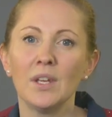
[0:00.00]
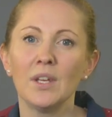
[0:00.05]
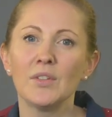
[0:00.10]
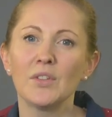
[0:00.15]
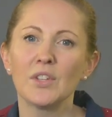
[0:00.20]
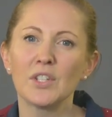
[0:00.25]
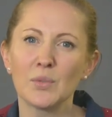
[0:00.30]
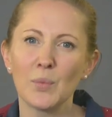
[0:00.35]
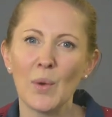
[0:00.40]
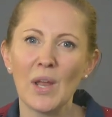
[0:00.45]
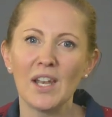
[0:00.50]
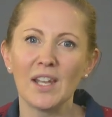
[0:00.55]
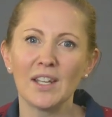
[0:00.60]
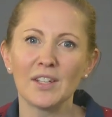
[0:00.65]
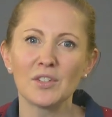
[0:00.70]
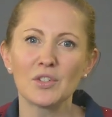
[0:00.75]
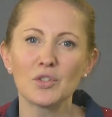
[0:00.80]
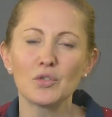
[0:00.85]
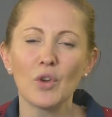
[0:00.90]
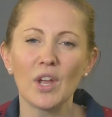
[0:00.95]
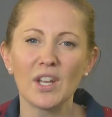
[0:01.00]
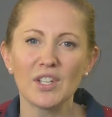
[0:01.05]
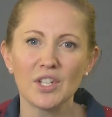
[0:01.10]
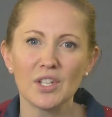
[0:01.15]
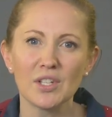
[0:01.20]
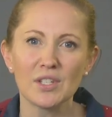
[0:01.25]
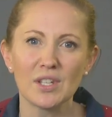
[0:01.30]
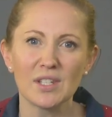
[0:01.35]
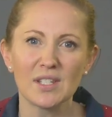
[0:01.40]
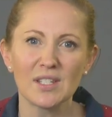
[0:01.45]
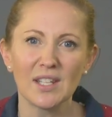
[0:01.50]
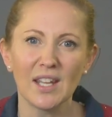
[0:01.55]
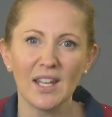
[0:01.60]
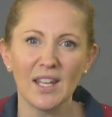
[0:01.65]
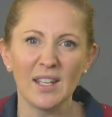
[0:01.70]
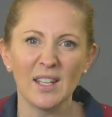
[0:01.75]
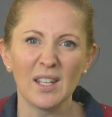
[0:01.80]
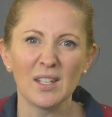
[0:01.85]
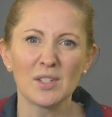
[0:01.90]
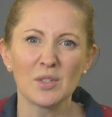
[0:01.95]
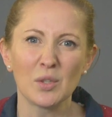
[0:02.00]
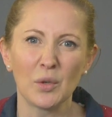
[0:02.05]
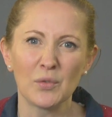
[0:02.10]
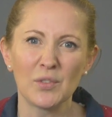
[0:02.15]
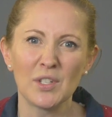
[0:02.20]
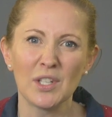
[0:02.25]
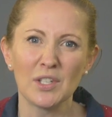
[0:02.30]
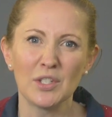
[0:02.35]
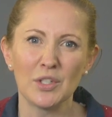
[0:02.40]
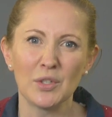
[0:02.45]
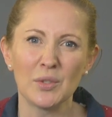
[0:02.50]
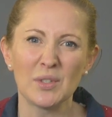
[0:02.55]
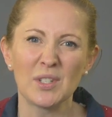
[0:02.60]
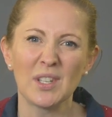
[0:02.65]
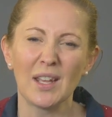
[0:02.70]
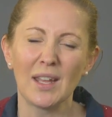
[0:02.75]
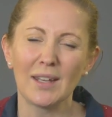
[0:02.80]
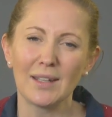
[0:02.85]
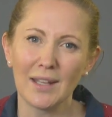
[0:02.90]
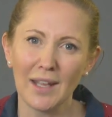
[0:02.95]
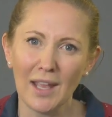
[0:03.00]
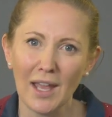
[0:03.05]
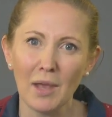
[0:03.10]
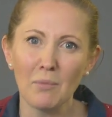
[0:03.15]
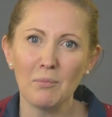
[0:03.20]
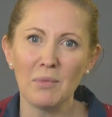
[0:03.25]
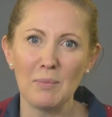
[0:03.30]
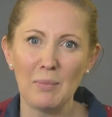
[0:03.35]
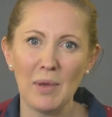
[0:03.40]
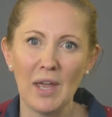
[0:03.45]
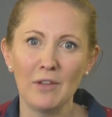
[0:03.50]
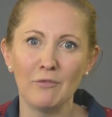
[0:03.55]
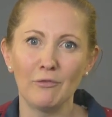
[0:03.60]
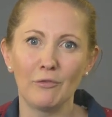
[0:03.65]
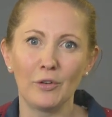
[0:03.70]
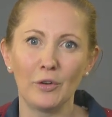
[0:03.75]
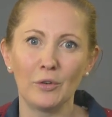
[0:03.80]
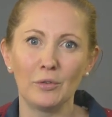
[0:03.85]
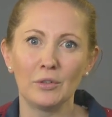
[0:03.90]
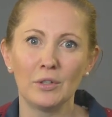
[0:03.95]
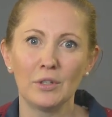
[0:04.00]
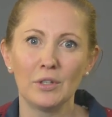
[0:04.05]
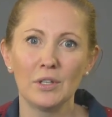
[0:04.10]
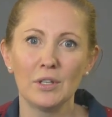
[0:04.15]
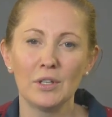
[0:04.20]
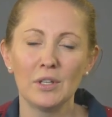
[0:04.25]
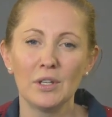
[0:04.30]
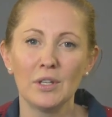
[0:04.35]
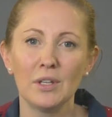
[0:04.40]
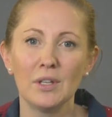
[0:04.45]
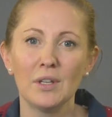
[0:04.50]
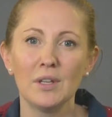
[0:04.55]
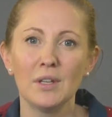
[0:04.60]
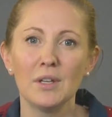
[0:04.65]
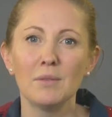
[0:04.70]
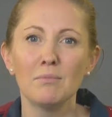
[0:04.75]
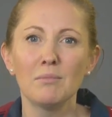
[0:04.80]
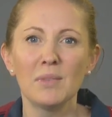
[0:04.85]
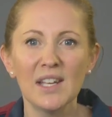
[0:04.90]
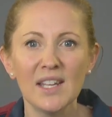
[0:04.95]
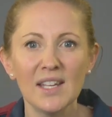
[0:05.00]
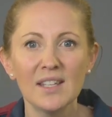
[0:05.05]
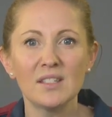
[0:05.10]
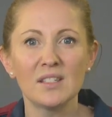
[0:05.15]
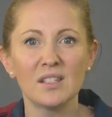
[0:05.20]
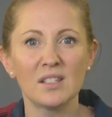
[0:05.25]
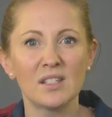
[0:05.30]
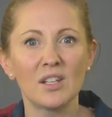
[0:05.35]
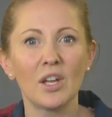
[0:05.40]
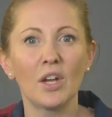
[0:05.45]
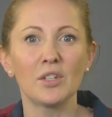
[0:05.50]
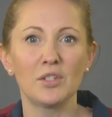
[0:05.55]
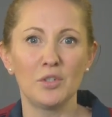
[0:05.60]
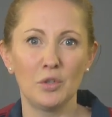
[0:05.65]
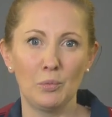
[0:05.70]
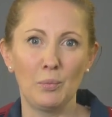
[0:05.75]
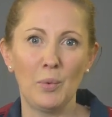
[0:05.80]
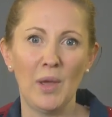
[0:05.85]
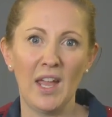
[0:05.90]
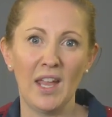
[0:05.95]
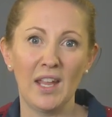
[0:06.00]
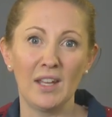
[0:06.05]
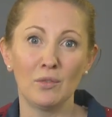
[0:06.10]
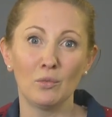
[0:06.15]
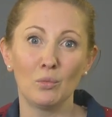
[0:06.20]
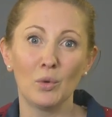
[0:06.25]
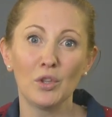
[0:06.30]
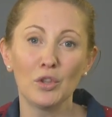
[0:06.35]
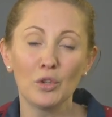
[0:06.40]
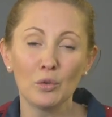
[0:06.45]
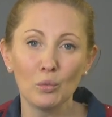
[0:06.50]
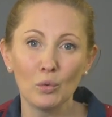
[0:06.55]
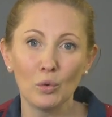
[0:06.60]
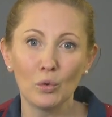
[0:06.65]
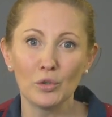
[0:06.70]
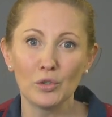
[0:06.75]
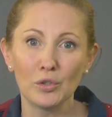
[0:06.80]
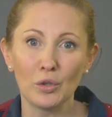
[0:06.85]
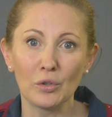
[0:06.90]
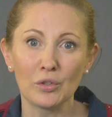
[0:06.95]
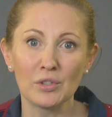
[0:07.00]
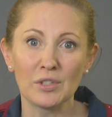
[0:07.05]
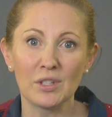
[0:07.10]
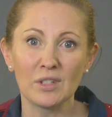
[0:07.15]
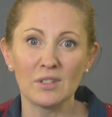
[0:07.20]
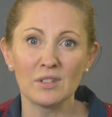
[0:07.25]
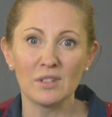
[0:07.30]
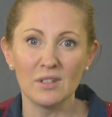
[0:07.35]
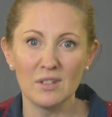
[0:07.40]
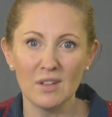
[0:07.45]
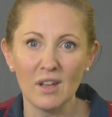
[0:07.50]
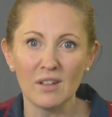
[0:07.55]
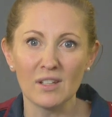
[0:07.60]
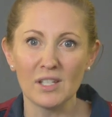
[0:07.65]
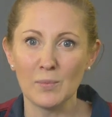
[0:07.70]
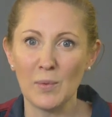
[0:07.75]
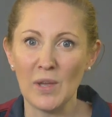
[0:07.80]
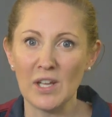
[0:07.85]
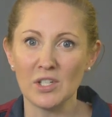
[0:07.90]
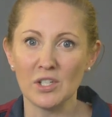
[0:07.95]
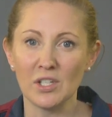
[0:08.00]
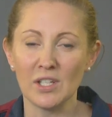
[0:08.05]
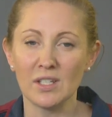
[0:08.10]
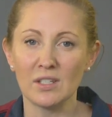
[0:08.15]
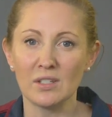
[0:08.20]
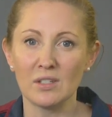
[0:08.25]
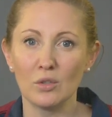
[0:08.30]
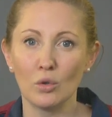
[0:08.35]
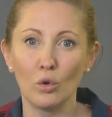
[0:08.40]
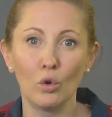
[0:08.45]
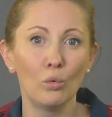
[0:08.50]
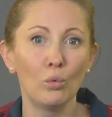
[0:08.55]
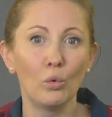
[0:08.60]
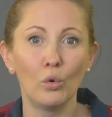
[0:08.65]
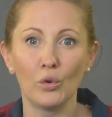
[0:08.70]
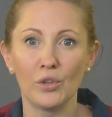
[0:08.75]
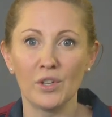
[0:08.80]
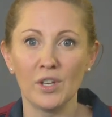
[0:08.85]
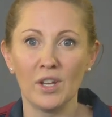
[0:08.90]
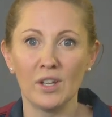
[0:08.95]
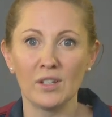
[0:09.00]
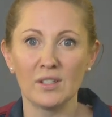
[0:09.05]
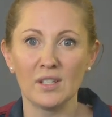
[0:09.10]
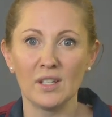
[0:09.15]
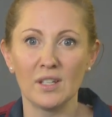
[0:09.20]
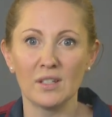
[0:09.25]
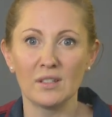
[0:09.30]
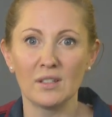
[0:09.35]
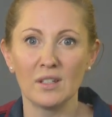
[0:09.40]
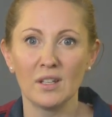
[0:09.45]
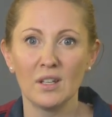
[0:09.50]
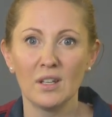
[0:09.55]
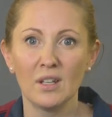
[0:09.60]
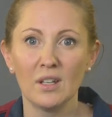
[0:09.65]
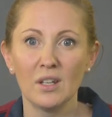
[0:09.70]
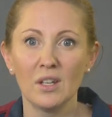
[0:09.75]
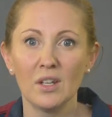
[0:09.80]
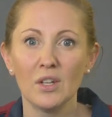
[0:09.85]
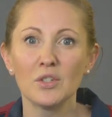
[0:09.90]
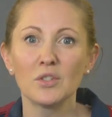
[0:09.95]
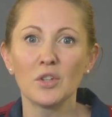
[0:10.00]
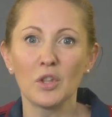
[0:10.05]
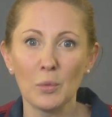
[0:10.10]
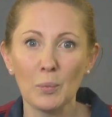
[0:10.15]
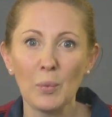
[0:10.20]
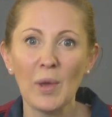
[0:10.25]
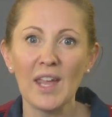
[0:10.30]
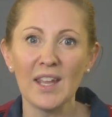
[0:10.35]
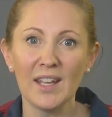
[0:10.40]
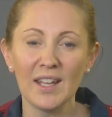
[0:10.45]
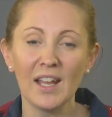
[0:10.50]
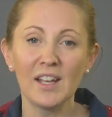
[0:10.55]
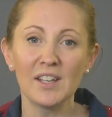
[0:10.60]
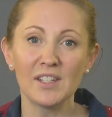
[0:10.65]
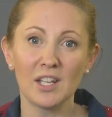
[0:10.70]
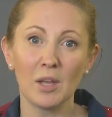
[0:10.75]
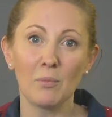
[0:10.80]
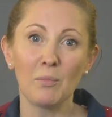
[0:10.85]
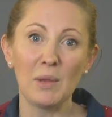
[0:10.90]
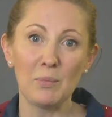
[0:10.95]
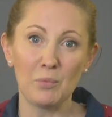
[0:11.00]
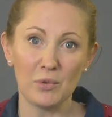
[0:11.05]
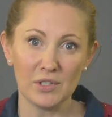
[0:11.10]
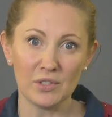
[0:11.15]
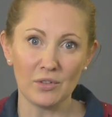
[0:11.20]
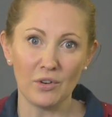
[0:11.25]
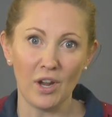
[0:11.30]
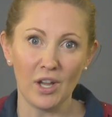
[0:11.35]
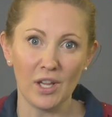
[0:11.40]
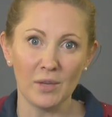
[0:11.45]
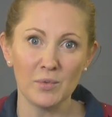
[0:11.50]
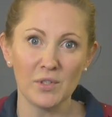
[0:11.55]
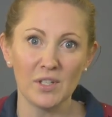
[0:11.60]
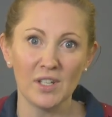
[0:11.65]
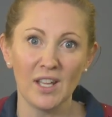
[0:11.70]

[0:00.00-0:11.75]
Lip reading: The swelling stretches the skin and soft tissues and can be painful. Please discuss your pain with the ward doctors, nurse specialists, or ward nurses so that painkillers can be prescribed